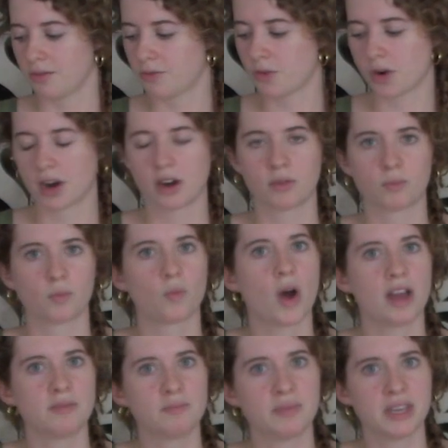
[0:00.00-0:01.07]
for
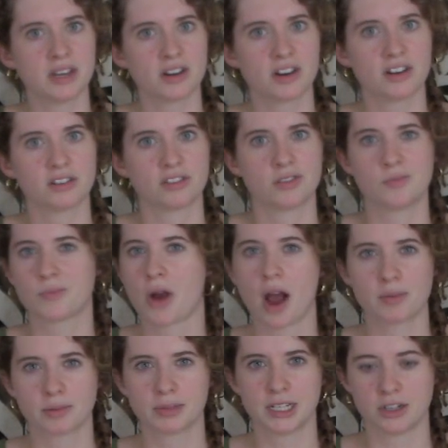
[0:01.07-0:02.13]
one beer, you
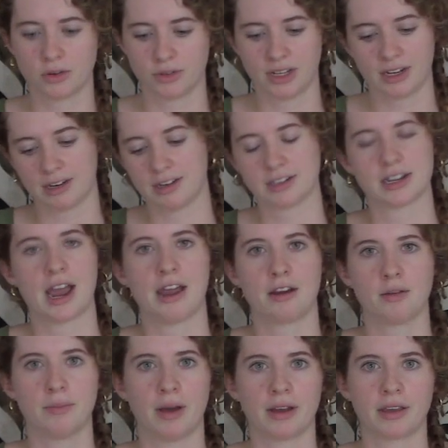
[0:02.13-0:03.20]
probably don't need an
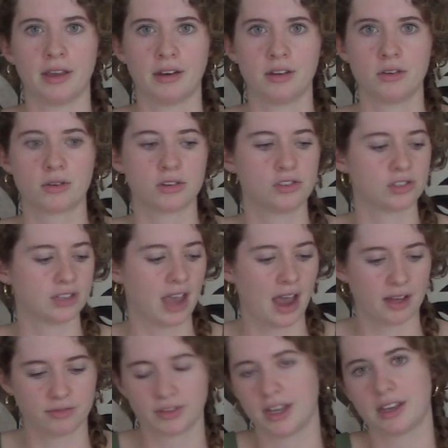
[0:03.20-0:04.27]
entire bucket. You could just
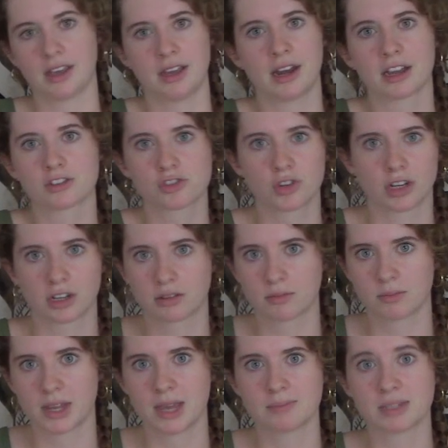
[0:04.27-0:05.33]
have like an extra
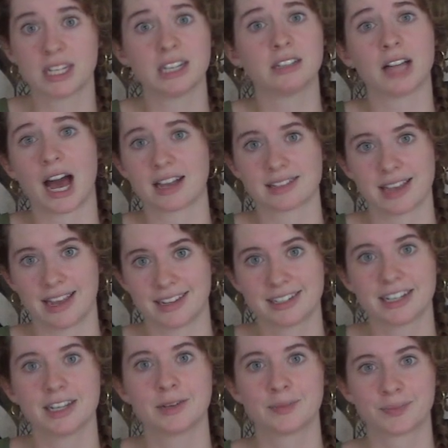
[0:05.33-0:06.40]
empty glass
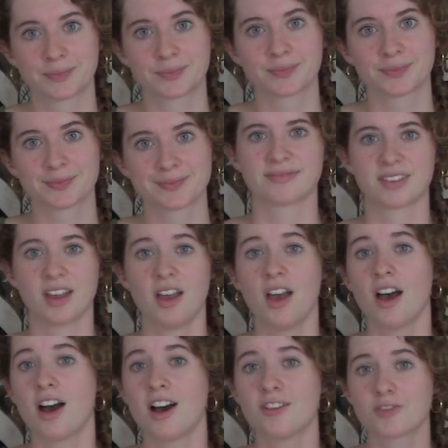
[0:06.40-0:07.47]
handy.
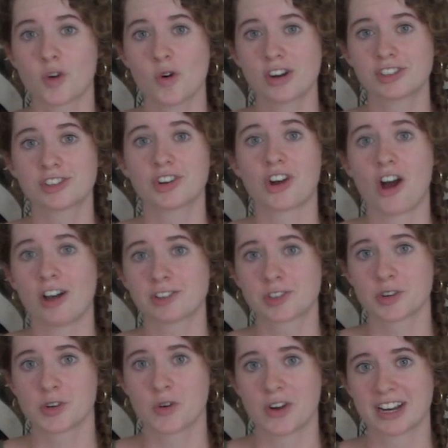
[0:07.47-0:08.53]
Of course, you're
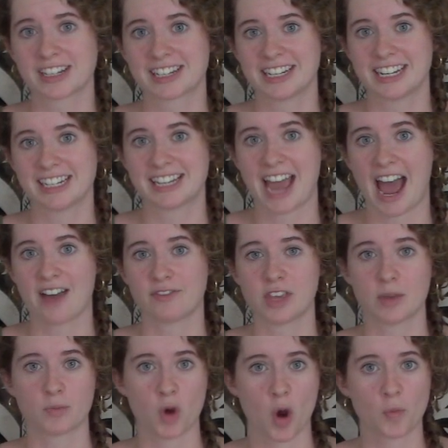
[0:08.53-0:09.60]
also going to need to have
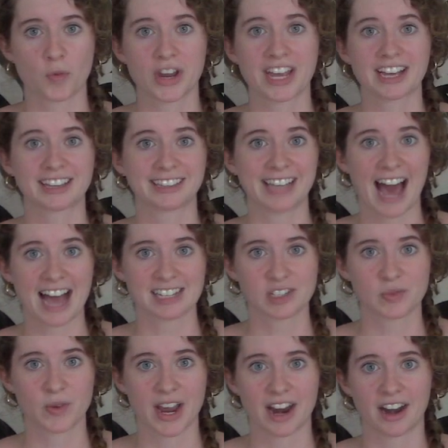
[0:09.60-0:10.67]
the appropriate
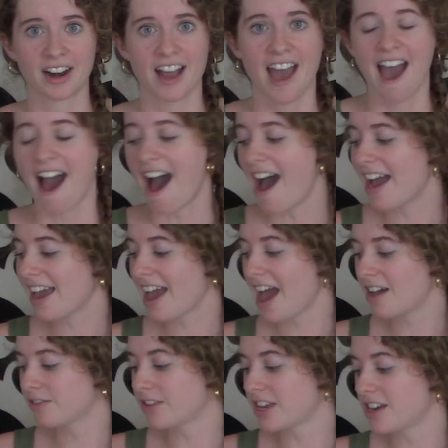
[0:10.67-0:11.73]
glassware. I
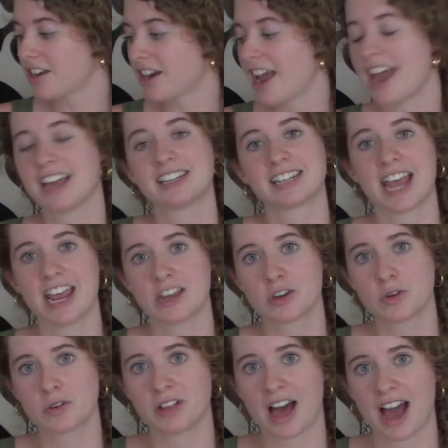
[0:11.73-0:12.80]
have here a
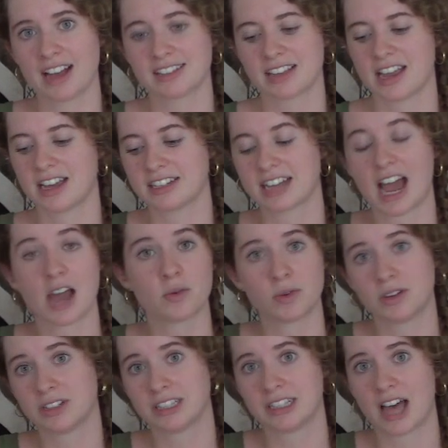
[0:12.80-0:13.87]
Teku glass, and I
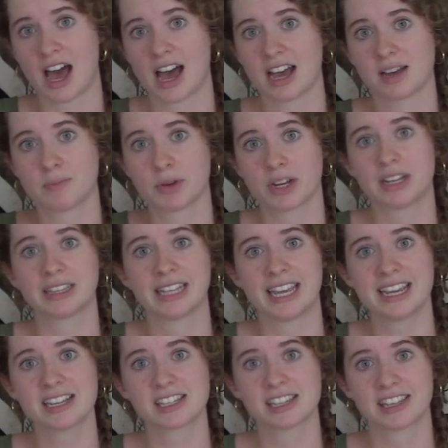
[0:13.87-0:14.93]
will put a
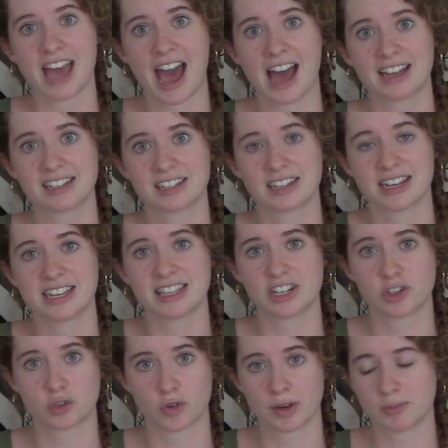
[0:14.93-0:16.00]
link to that in the
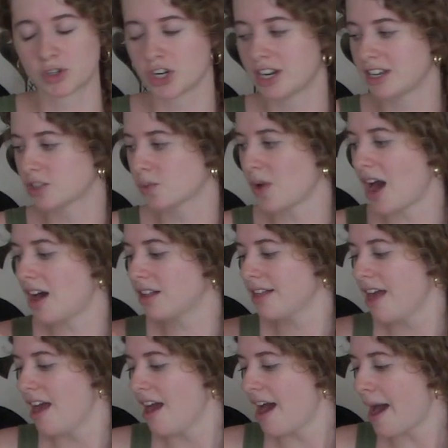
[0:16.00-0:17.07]
description as well.
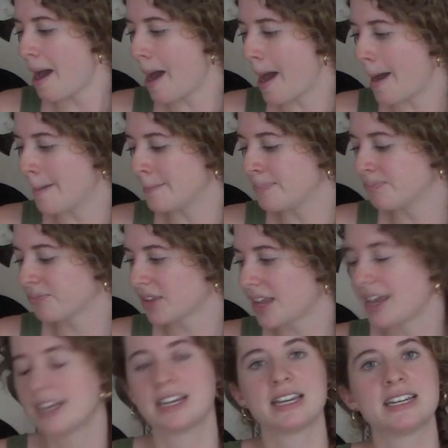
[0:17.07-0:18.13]

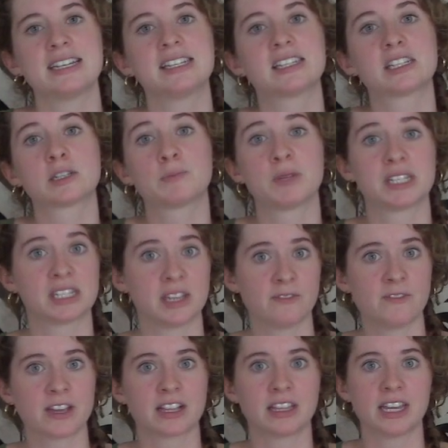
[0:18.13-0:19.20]
It is
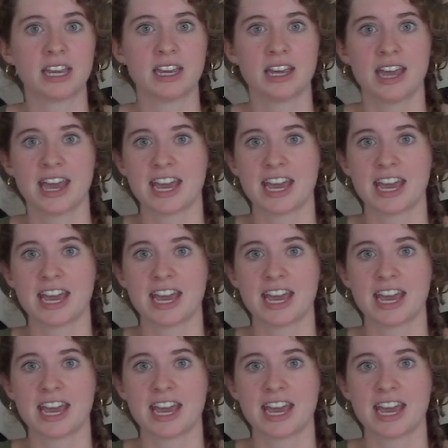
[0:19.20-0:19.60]
specifically